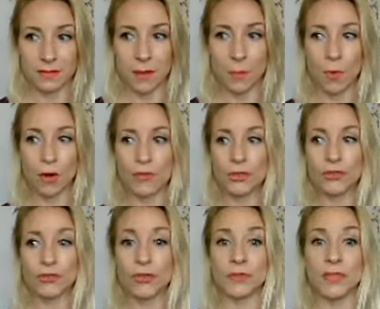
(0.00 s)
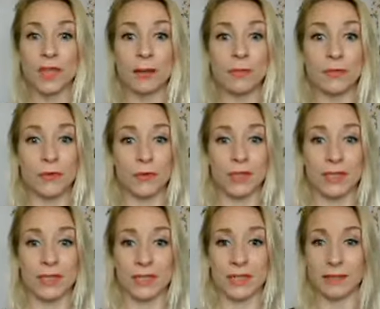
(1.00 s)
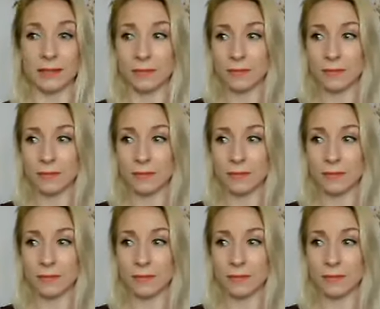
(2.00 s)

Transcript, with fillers: And what are the truths that I'm avoiding?